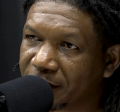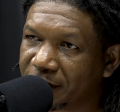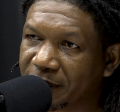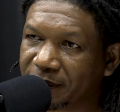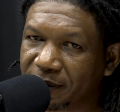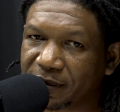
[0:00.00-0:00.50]

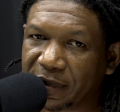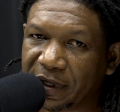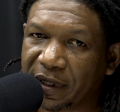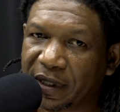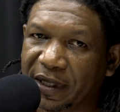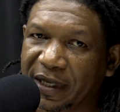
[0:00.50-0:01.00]
Mm-hmm.
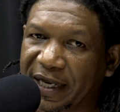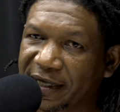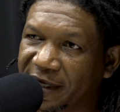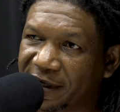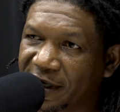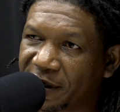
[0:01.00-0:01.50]

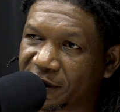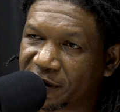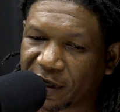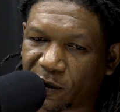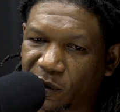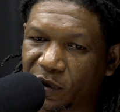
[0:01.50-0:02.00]
And then there's
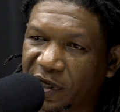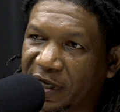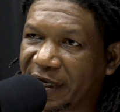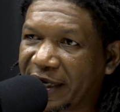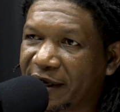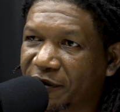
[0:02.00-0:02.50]
a whole
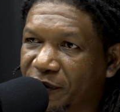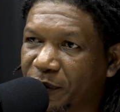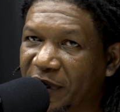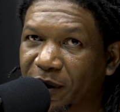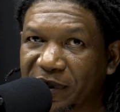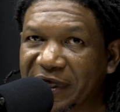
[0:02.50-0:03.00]
other life
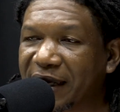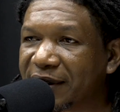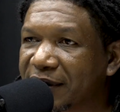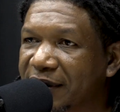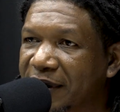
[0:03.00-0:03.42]
without that.